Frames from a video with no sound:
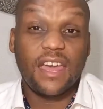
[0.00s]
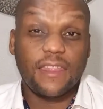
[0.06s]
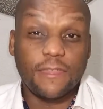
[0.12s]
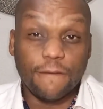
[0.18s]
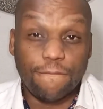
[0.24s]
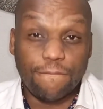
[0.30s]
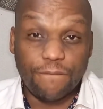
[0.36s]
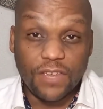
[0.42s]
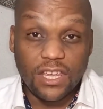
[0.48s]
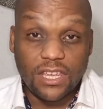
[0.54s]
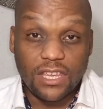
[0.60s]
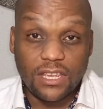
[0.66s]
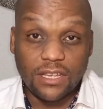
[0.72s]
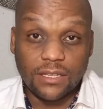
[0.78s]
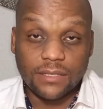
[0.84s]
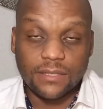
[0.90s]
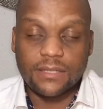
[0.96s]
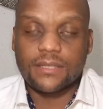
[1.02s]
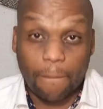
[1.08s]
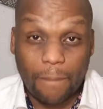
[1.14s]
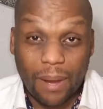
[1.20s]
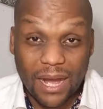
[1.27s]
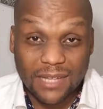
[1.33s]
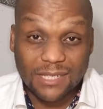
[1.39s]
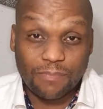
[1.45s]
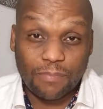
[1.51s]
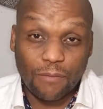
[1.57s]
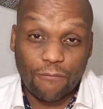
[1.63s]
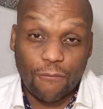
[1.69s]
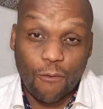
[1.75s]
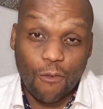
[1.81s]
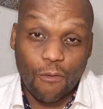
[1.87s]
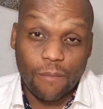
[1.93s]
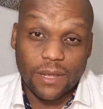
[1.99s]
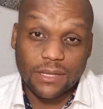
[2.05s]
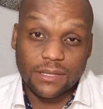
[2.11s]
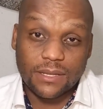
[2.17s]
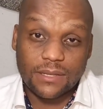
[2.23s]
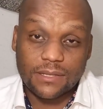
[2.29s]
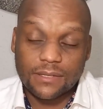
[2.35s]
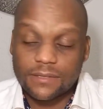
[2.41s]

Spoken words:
the fees, past performance,